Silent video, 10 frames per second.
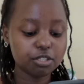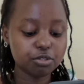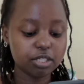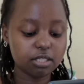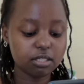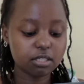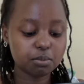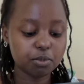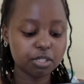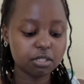
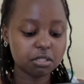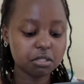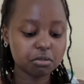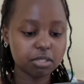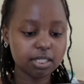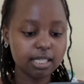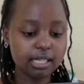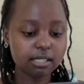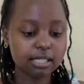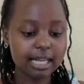
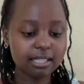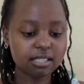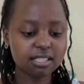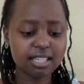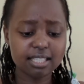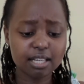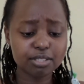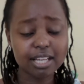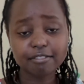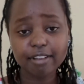26.06, that's
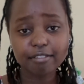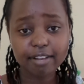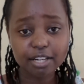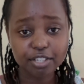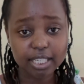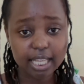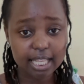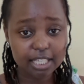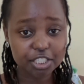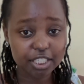3,500
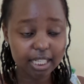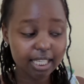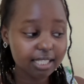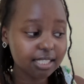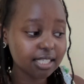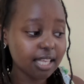Kenyan shillings.